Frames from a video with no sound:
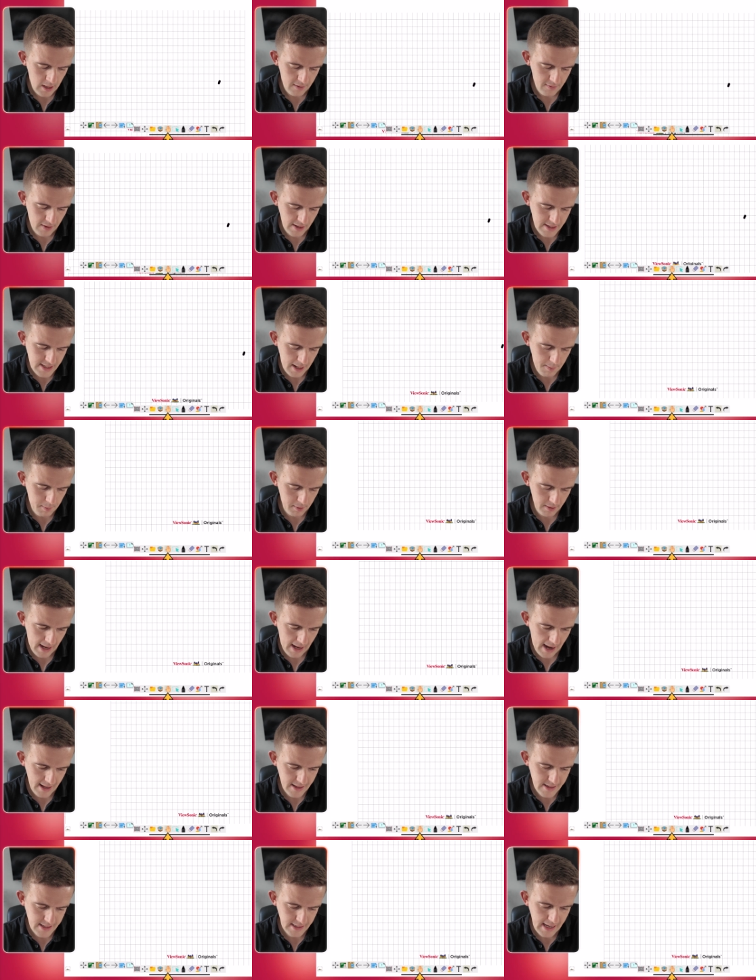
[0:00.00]
If I tap on the
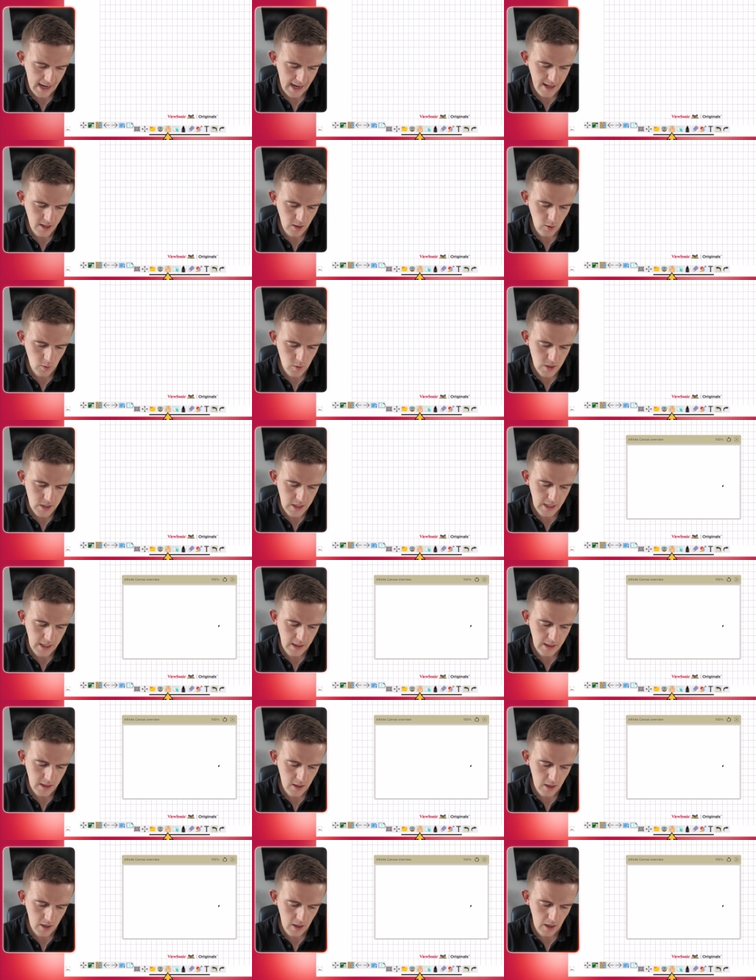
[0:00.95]
hand again, you'll see
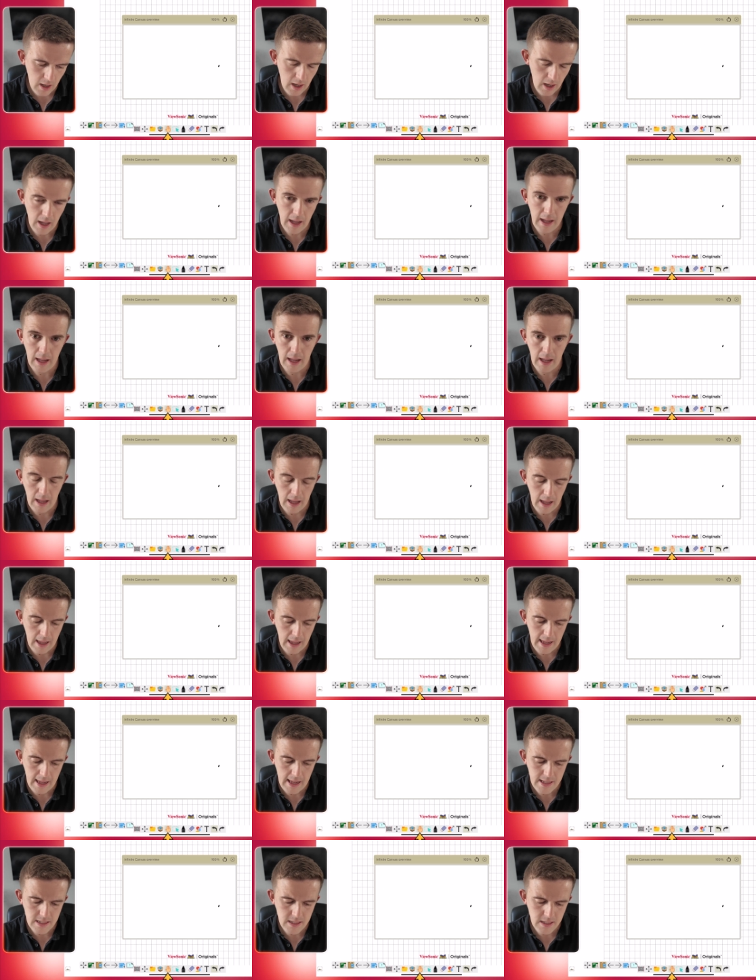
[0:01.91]
that
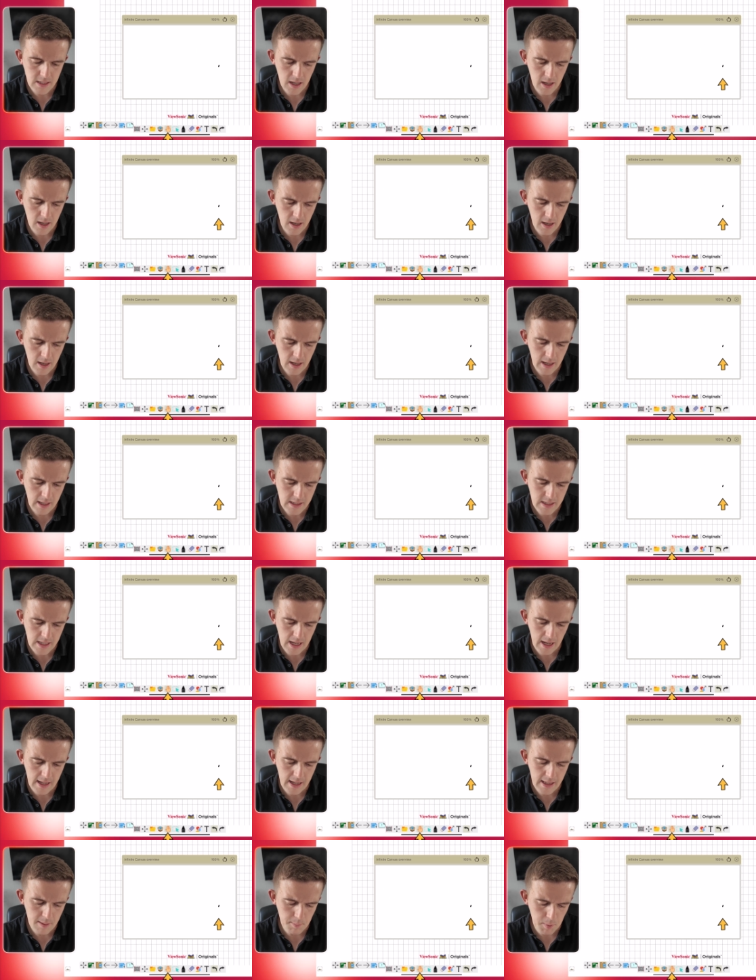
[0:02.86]
it's, uh, it's
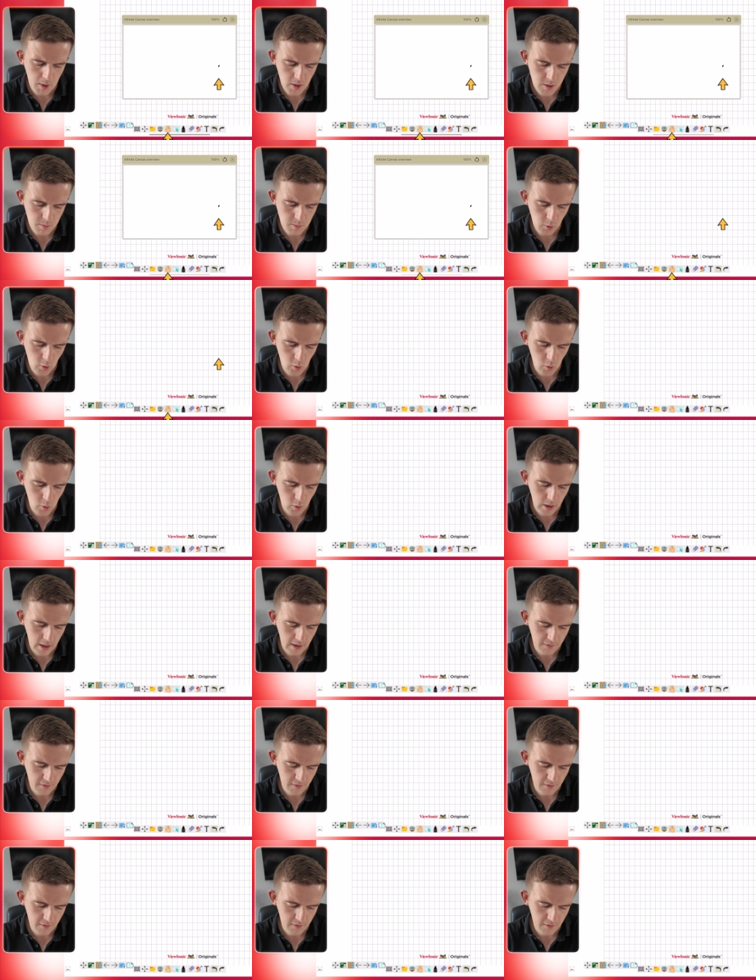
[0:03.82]
in the bottom corner.